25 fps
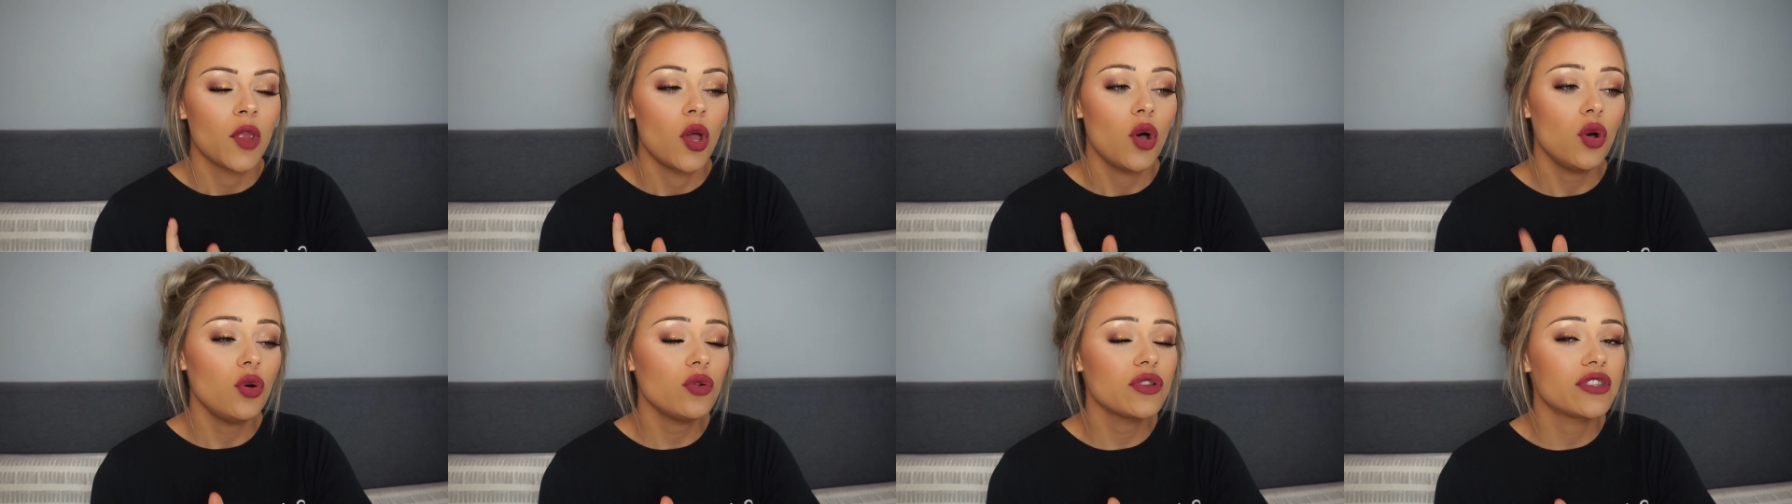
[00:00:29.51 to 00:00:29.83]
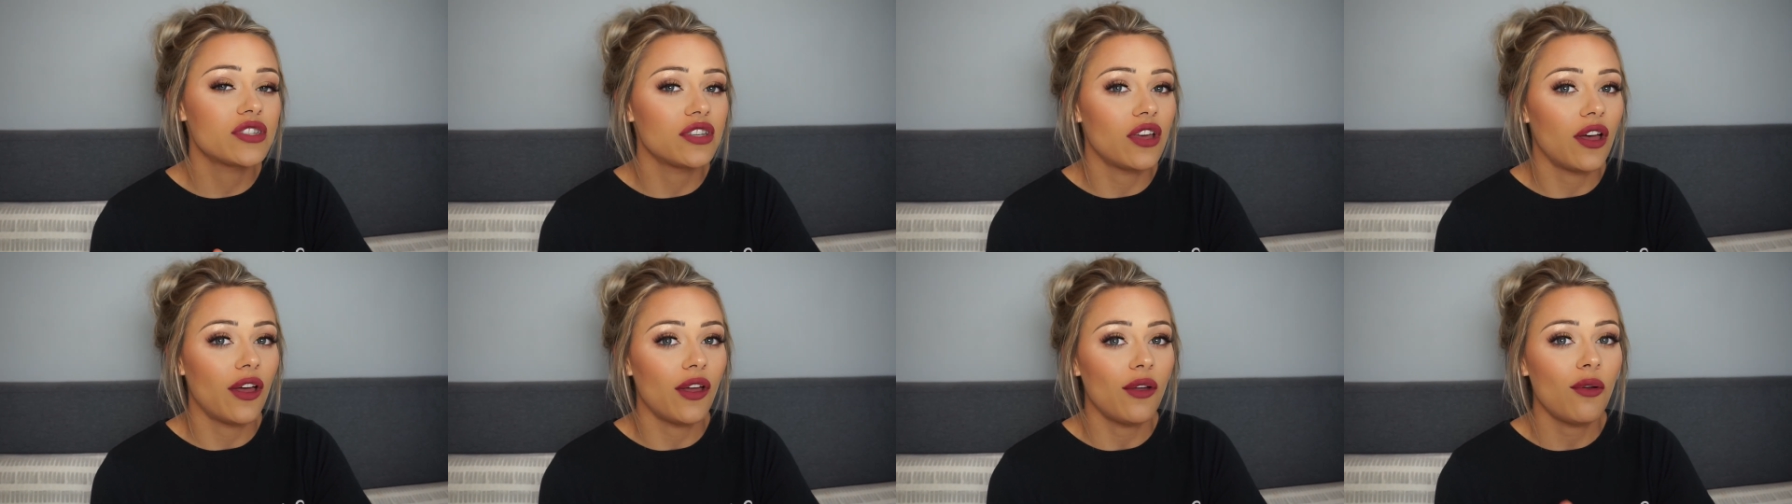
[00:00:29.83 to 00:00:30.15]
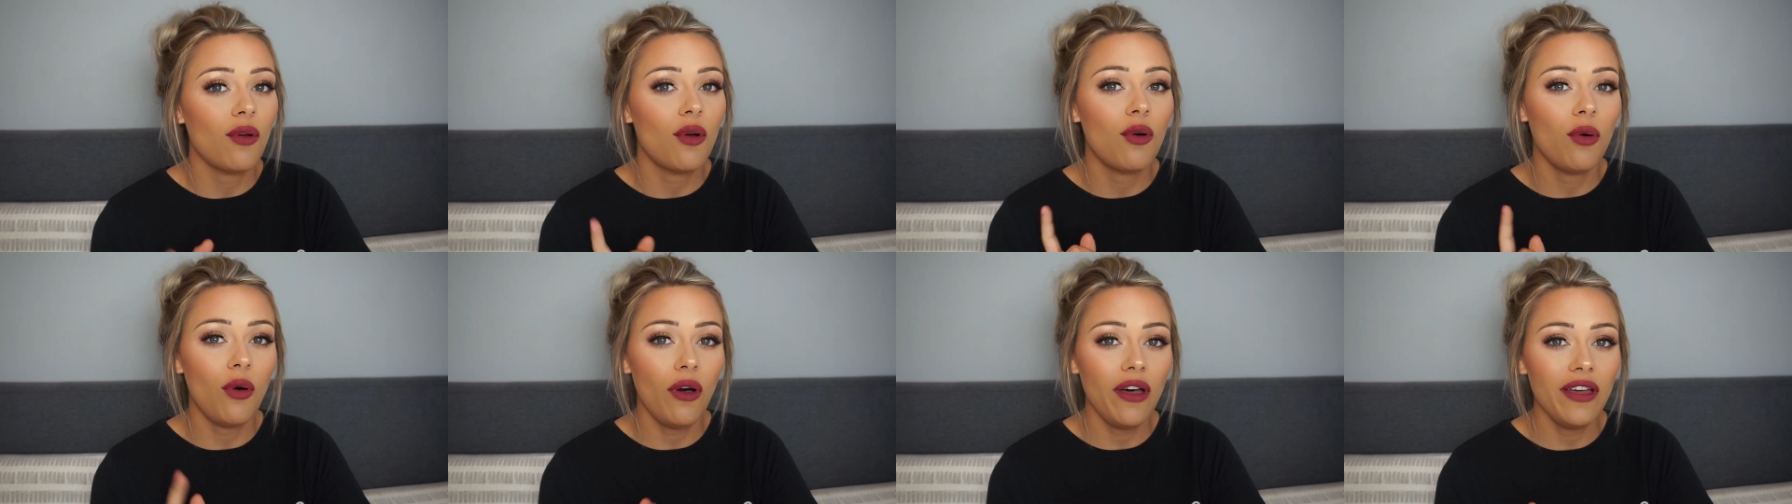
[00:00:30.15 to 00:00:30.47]
Also,
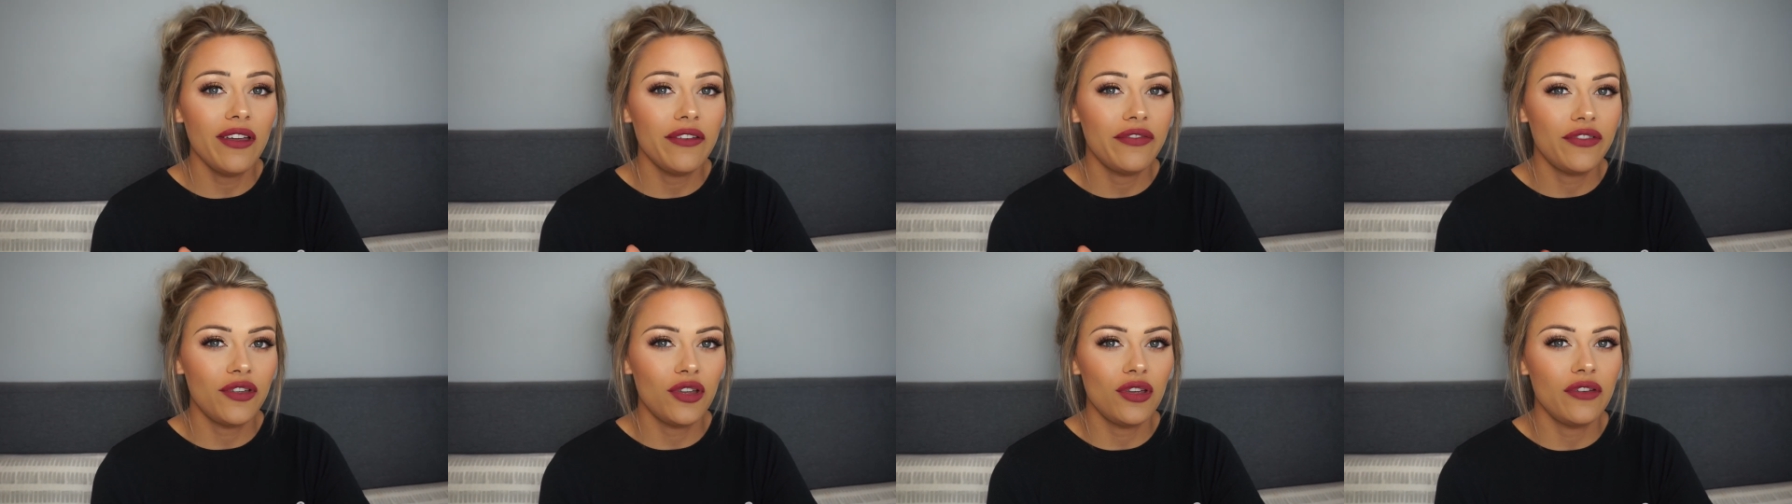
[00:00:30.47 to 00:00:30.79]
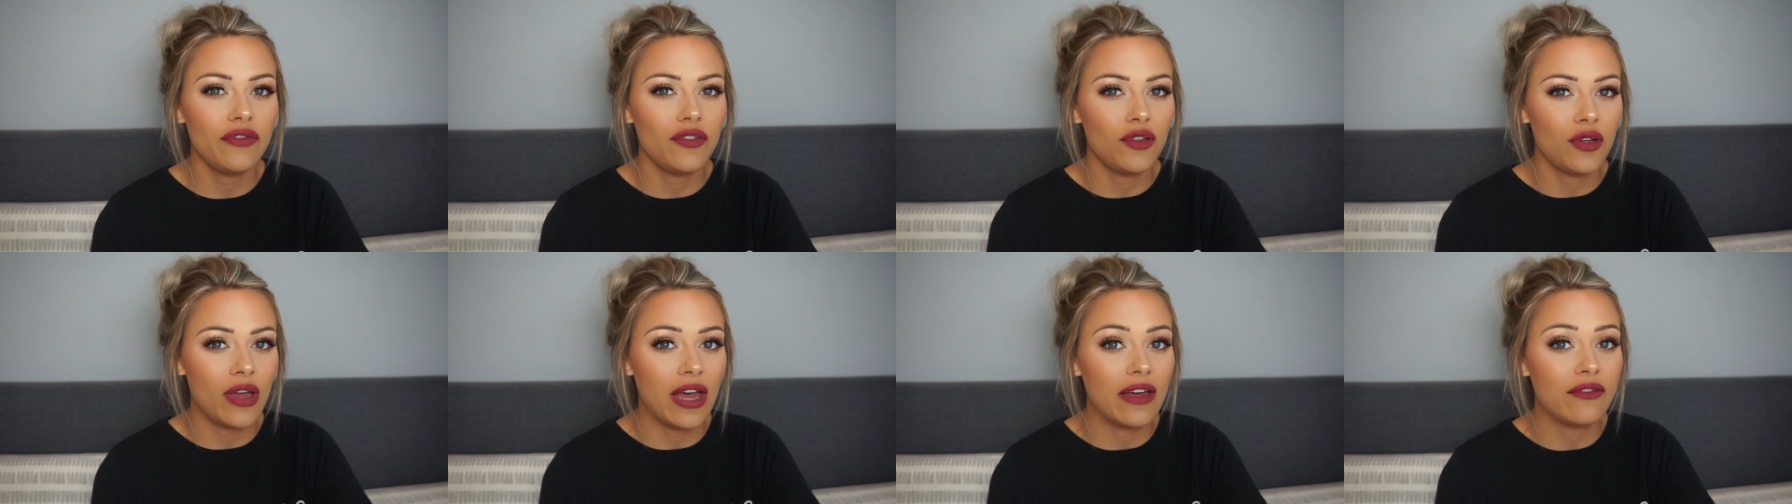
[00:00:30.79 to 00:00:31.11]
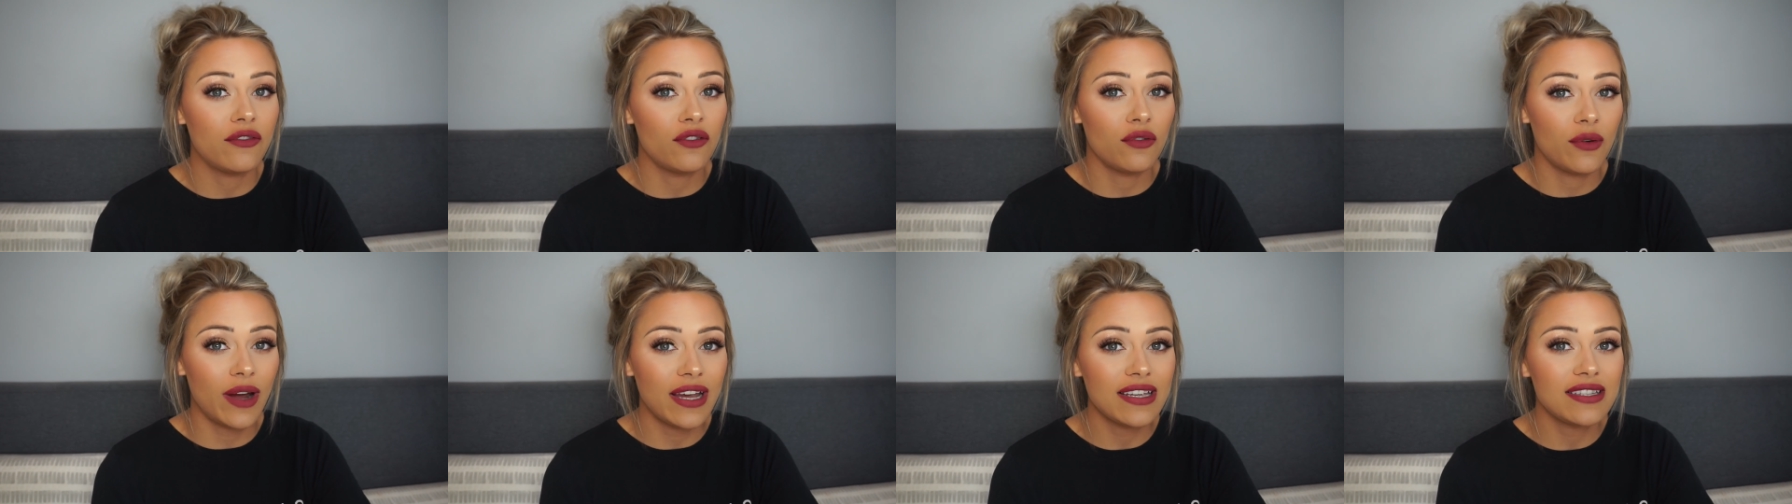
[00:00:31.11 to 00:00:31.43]
quite a few of you have
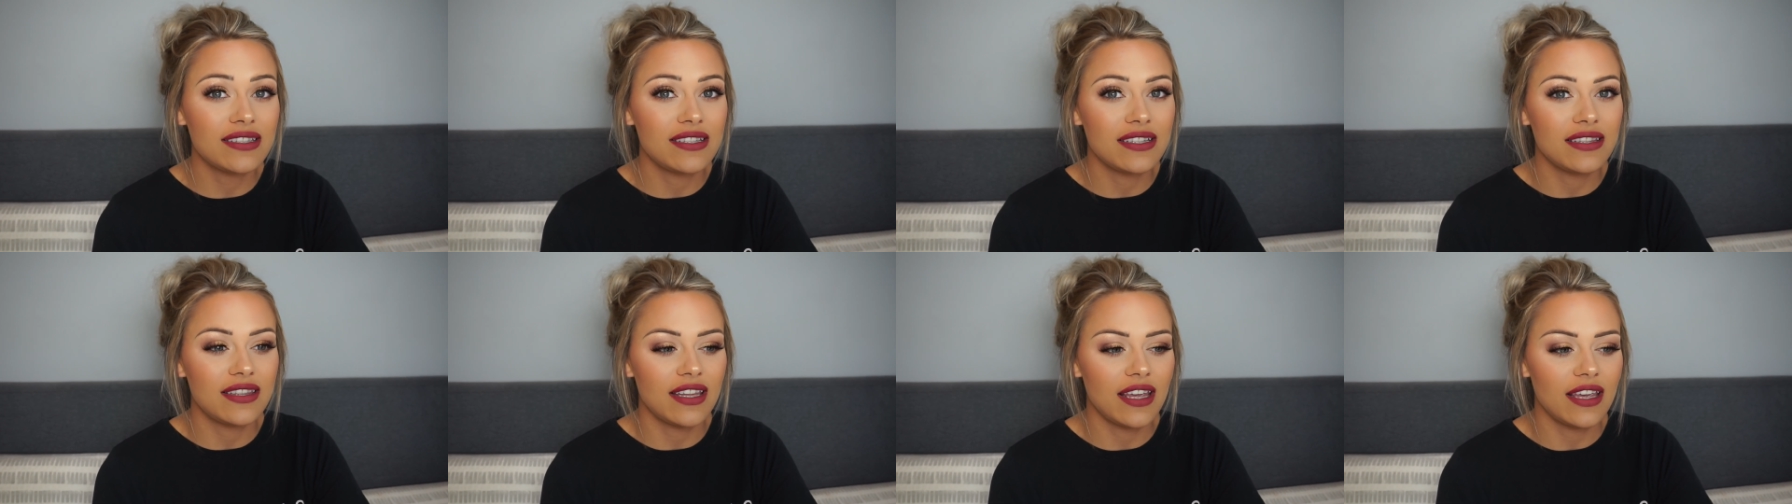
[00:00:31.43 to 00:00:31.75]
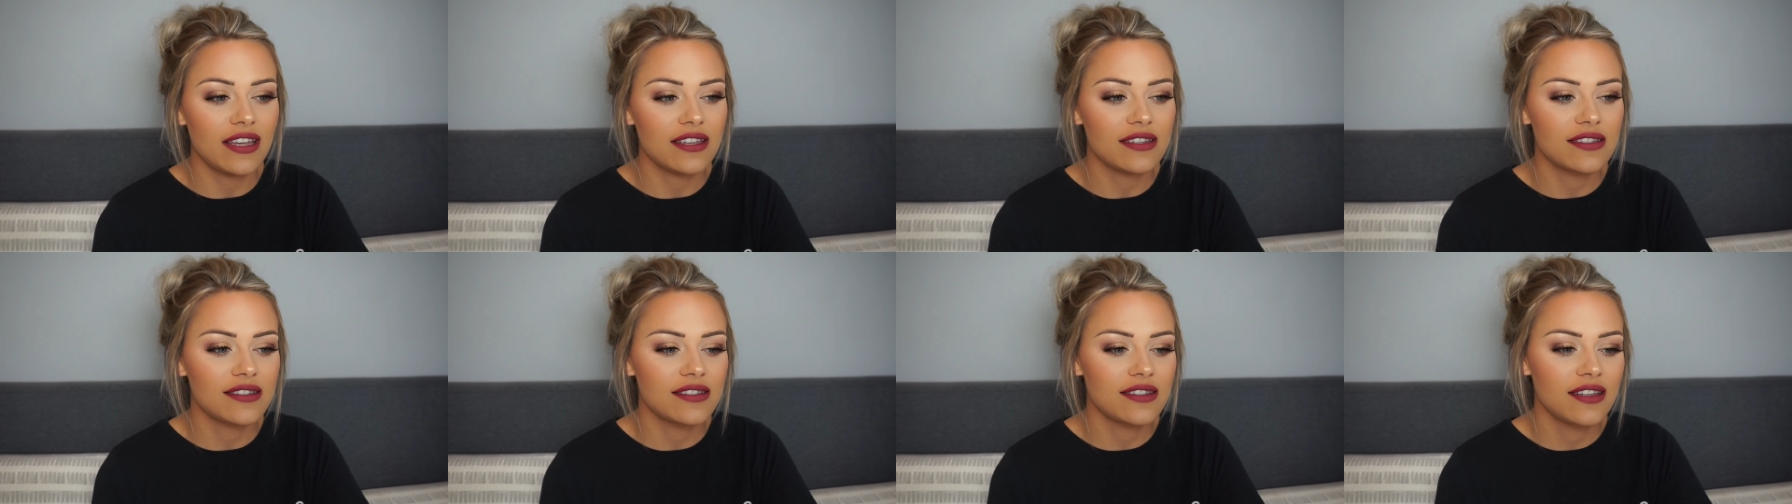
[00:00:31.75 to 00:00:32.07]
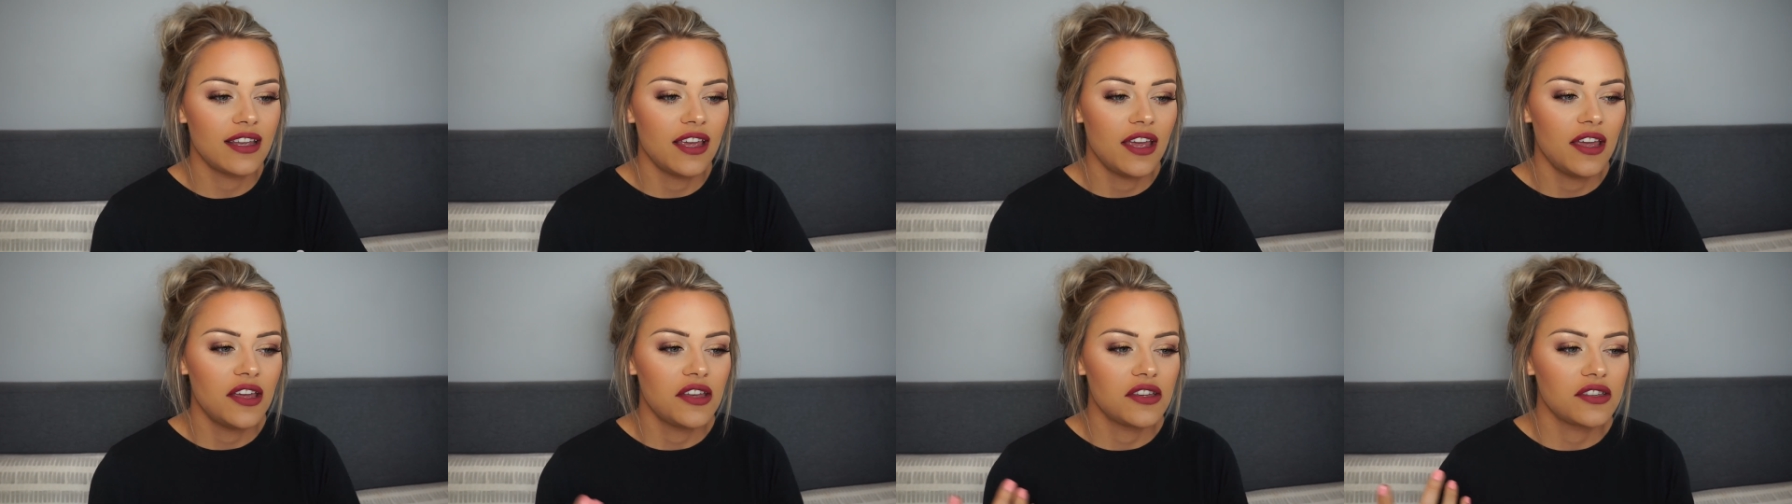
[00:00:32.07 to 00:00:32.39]
requested this,
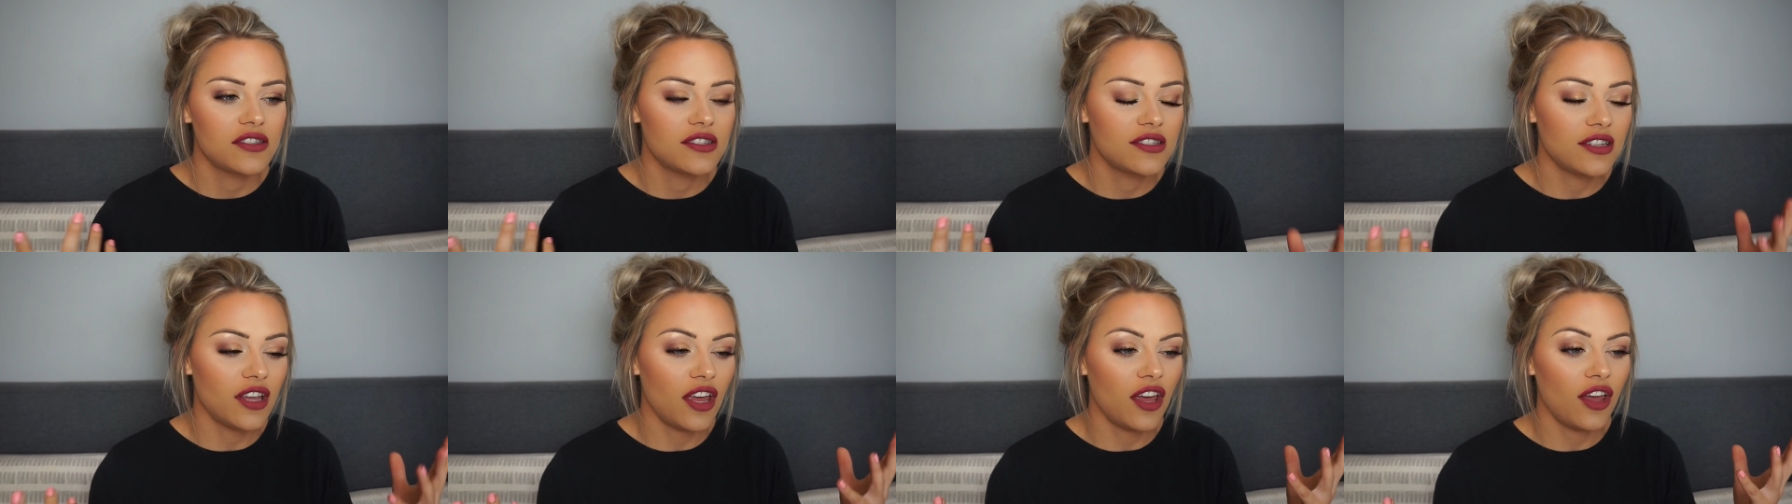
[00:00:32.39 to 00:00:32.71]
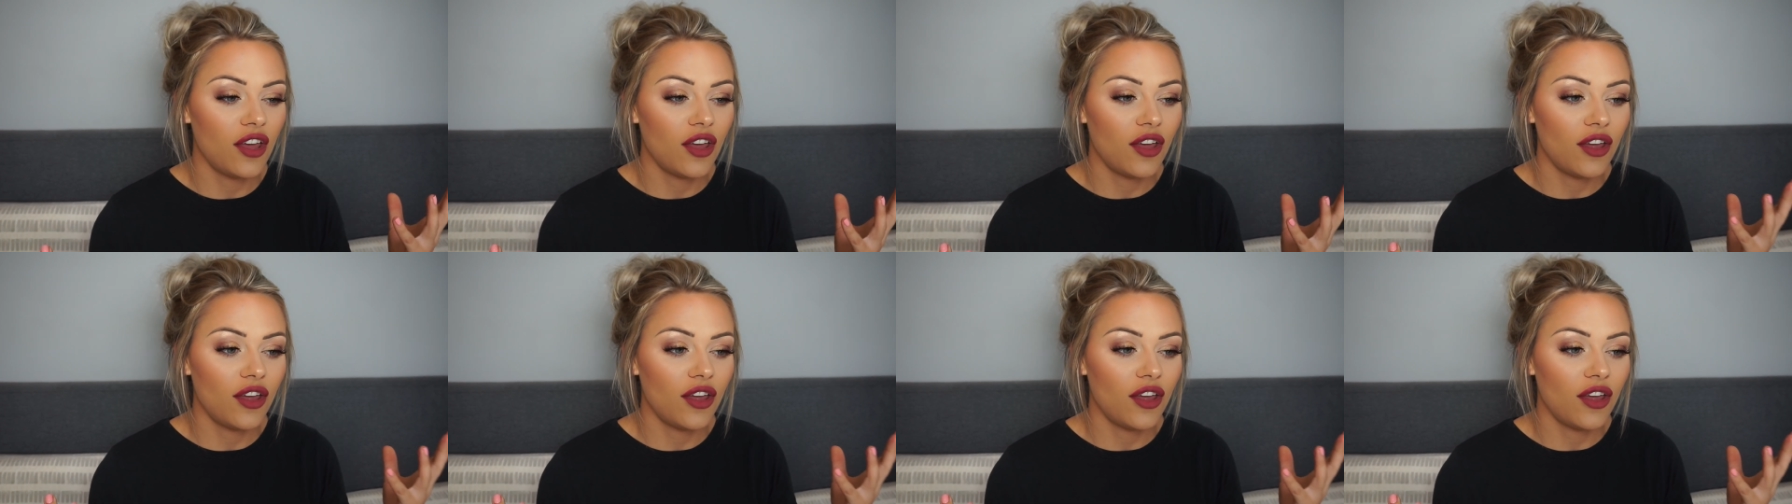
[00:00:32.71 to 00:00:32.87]
so